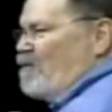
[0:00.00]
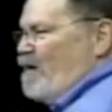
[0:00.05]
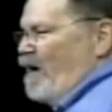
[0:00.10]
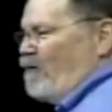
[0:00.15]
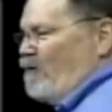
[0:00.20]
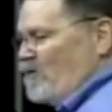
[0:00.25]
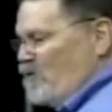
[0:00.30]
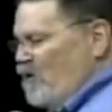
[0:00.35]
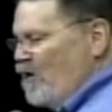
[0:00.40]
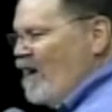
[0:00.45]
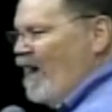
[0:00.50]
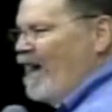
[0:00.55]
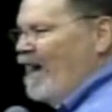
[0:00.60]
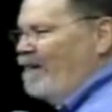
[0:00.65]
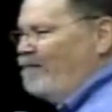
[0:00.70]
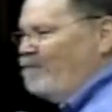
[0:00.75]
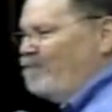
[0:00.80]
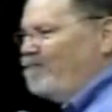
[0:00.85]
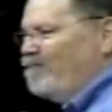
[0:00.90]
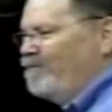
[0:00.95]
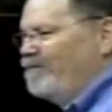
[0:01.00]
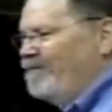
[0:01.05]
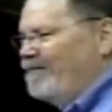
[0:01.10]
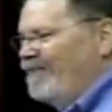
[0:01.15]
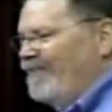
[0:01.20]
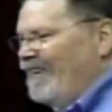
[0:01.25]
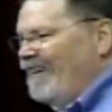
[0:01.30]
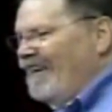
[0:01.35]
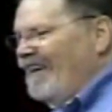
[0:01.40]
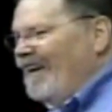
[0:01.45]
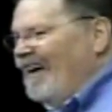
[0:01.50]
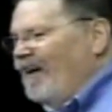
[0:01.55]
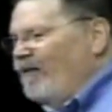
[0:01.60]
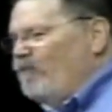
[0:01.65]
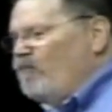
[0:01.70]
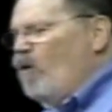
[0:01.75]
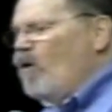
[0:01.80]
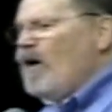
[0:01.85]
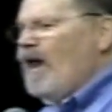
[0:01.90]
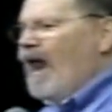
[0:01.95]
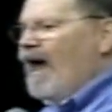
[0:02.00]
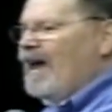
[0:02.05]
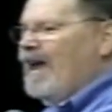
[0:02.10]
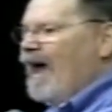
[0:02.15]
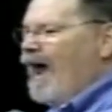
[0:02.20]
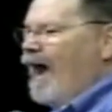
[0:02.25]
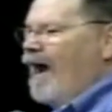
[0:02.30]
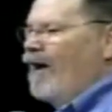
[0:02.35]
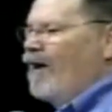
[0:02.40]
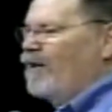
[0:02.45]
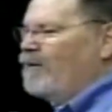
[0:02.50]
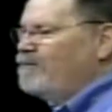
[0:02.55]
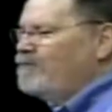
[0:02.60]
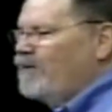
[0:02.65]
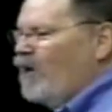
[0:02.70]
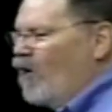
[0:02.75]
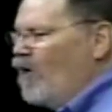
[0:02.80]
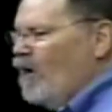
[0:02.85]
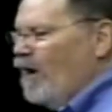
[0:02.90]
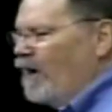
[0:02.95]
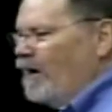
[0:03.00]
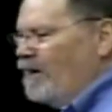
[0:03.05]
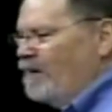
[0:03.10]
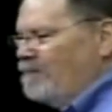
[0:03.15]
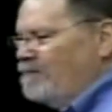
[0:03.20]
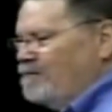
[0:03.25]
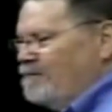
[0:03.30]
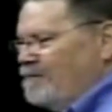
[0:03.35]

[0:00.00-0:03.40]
about. What's your name? Boy, I like your hair. Curly.